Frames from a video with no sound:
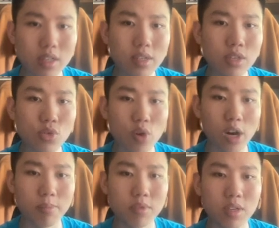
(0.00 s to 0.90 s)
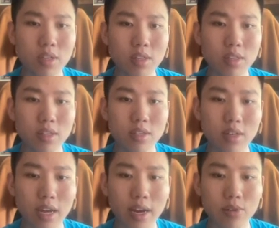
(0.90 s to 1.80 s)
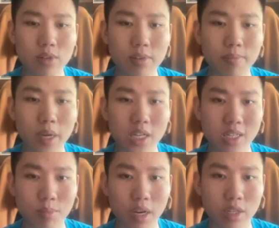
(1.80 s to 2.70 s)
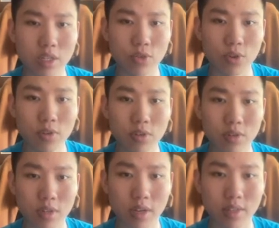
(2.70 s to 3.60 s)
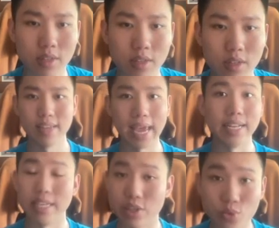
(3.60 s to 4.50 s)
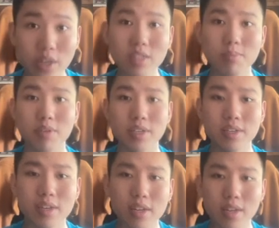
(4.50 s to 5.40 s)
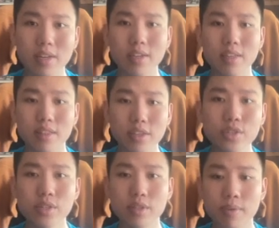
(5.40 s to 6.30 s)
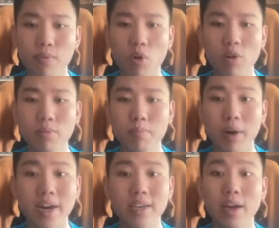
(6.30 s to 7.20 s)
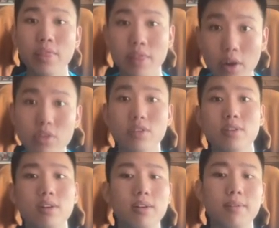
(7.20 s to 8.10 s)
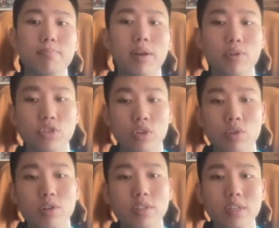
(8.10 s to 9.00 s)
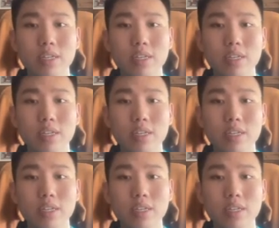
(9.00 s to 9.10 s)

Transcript: described the area maximizing rotor size. And incredibly, this is formed by another paratrachoid.